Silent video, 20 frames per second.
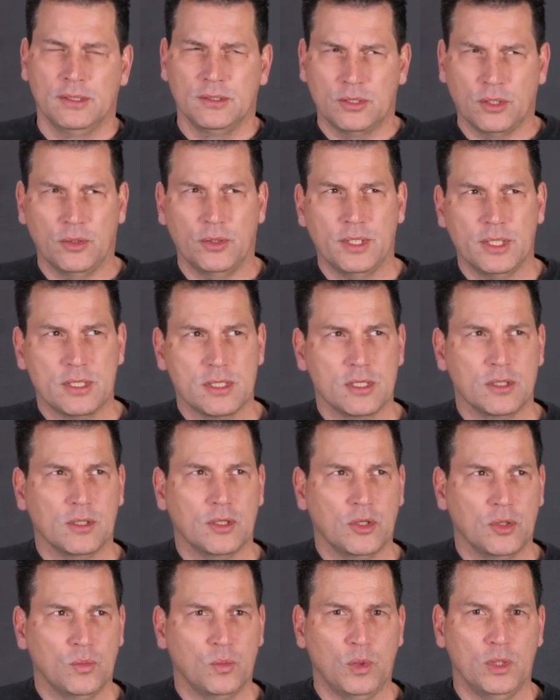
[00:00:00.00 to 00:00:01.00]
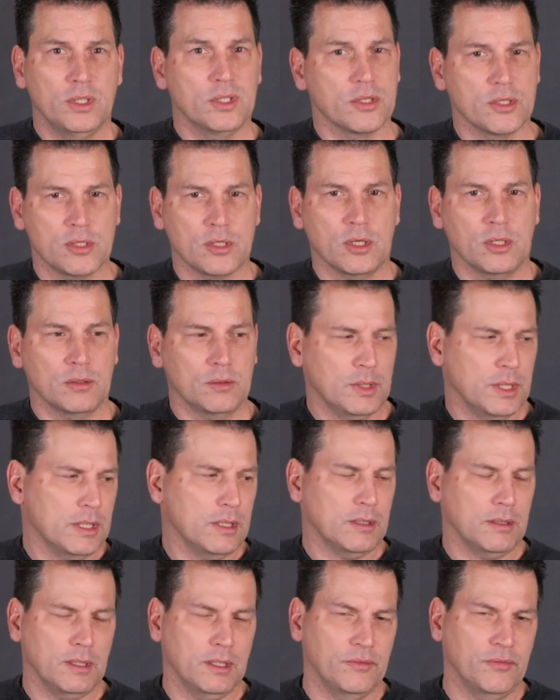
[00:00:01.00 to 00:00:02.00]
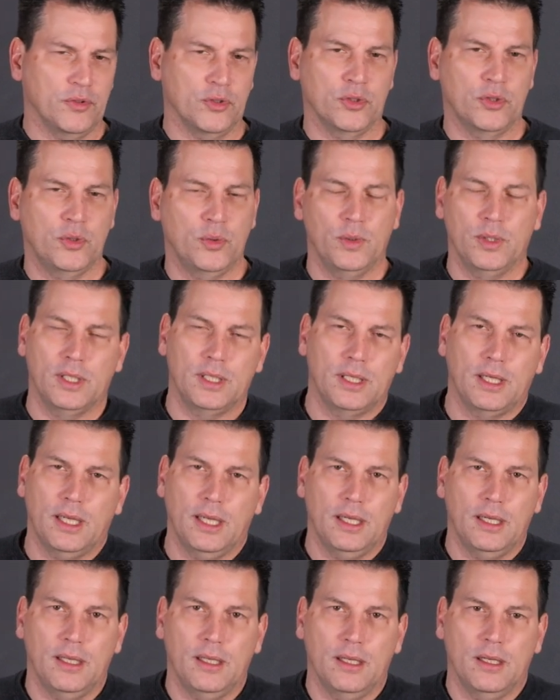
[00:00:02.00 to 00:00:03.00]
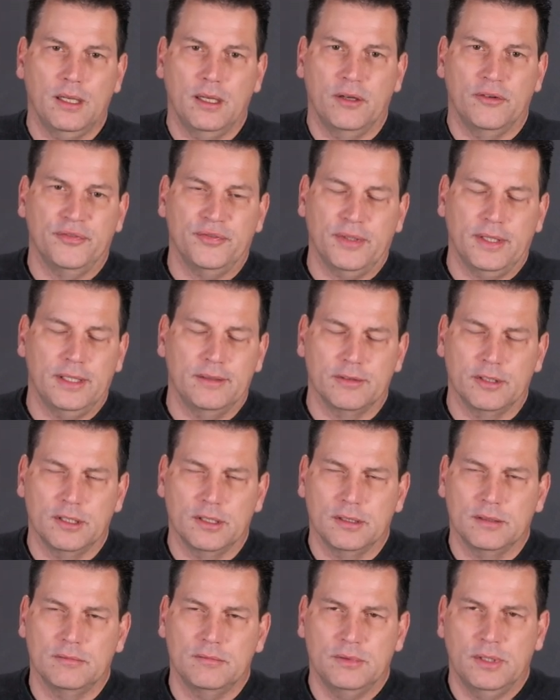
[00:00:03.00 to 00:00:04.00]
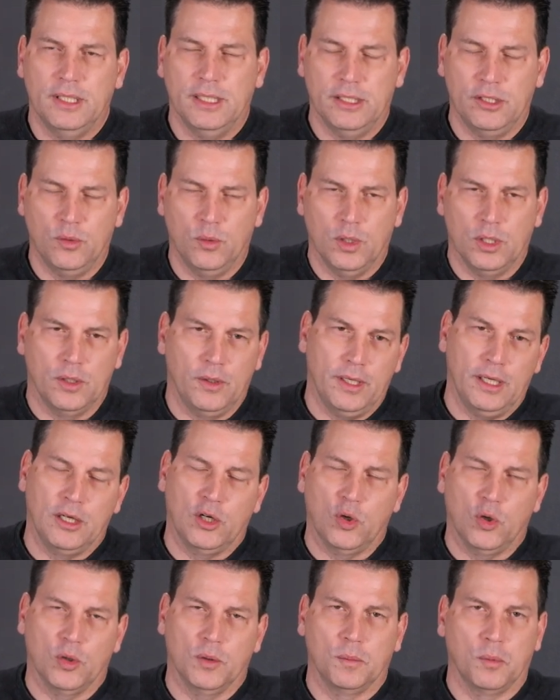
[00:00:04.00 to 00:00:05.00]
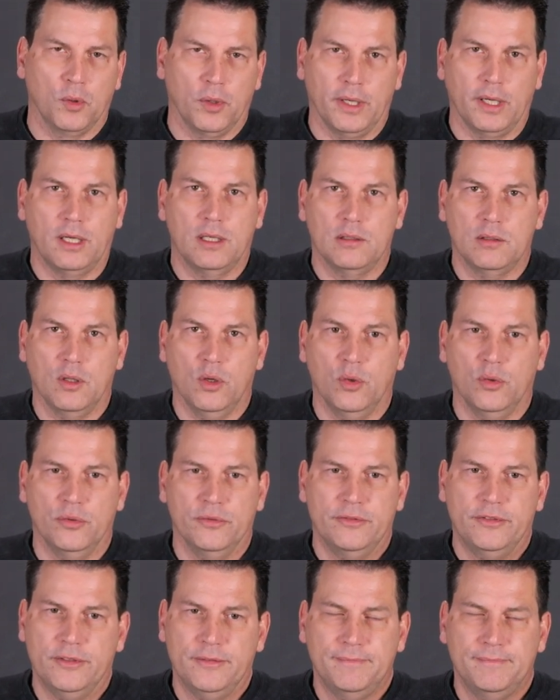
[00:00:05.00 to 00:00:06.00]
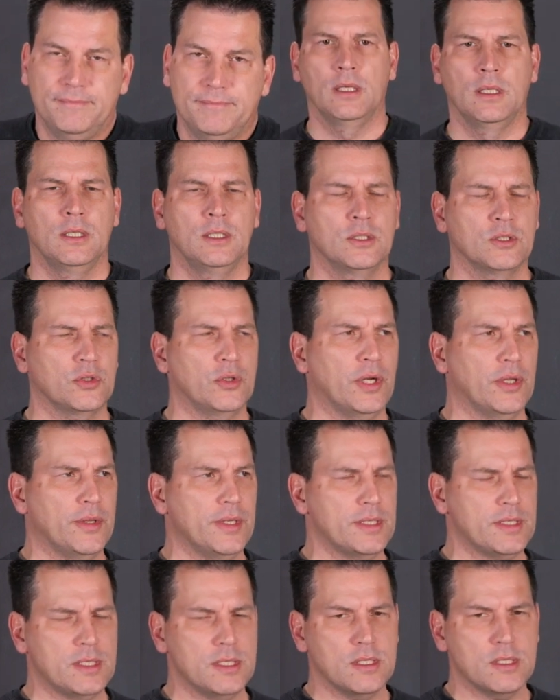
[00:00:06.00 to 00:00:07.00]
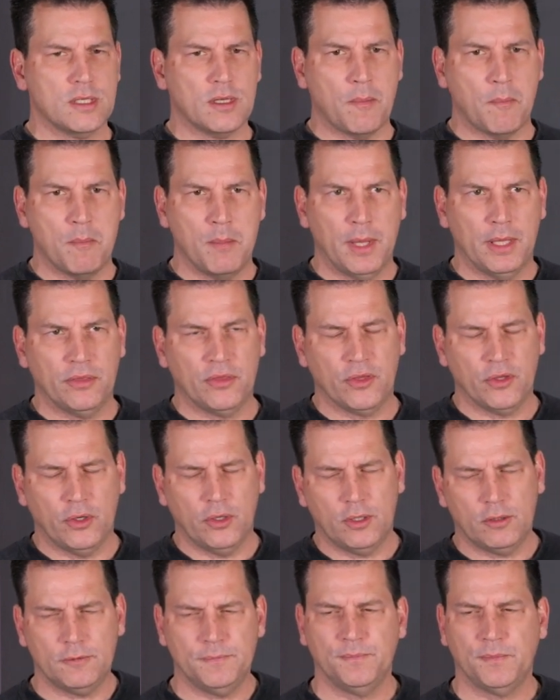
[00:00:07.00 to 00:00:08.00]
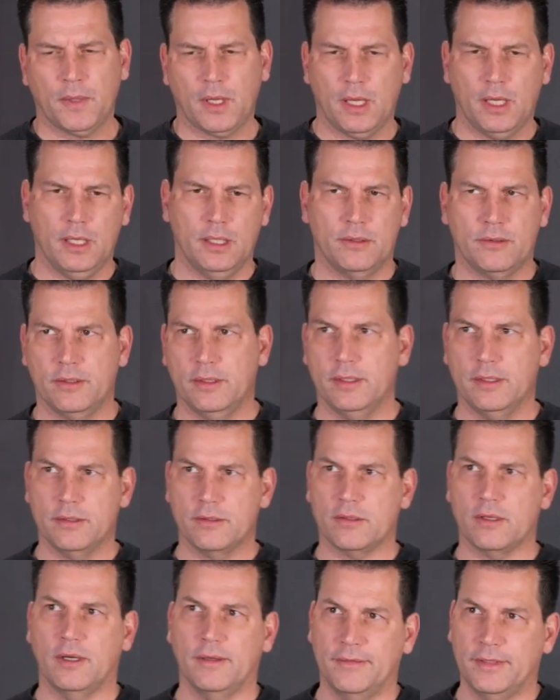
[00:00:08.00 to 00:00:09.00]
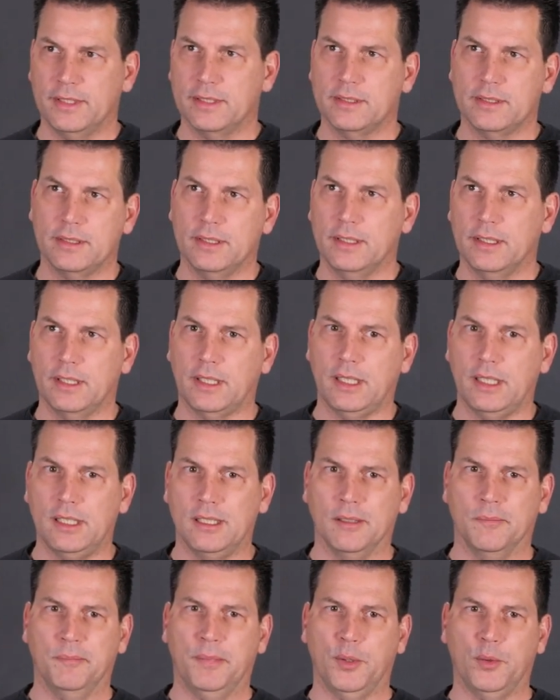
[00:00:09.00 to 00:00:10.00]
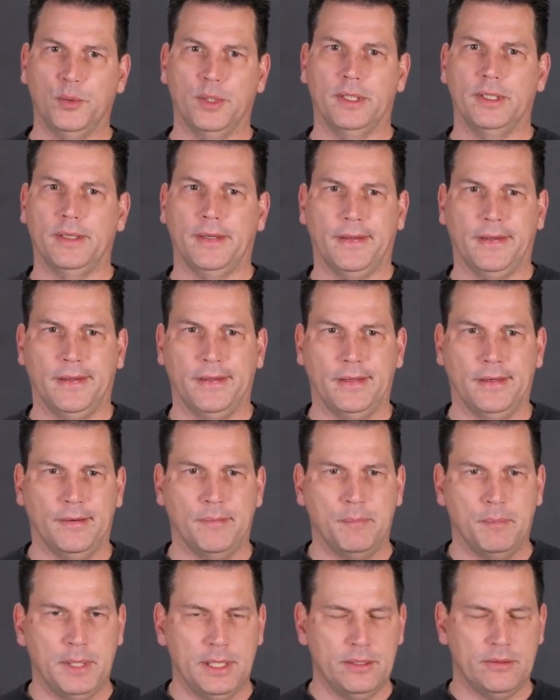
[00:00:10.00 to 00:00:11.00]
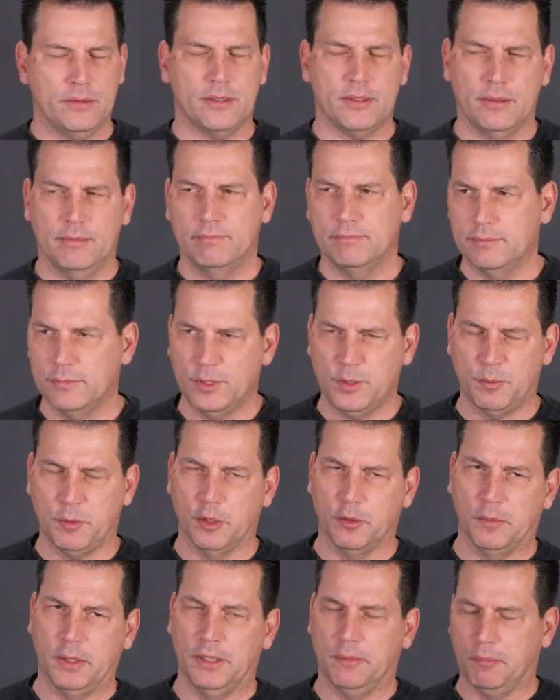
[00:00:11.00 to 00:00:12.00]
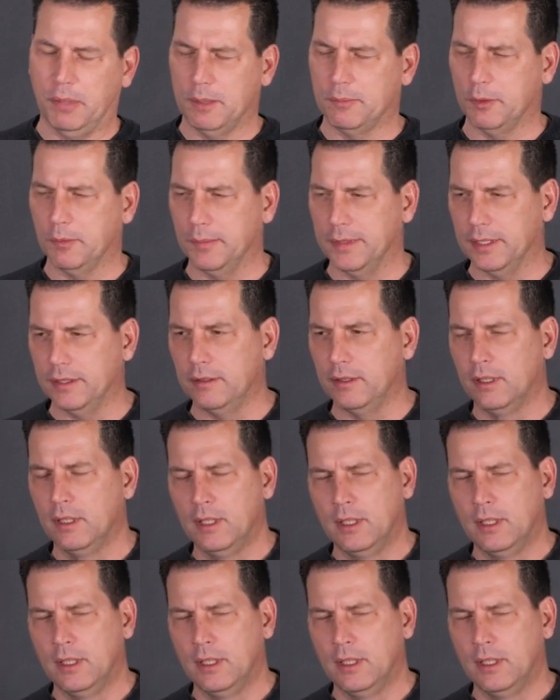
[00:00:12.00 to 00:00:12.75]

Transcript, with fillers: So this is a good one to start with if you're doing a flavor and you want to incorporate clove. So now this is menthol. It is obviously the key component in mint, spearmint, peppermint.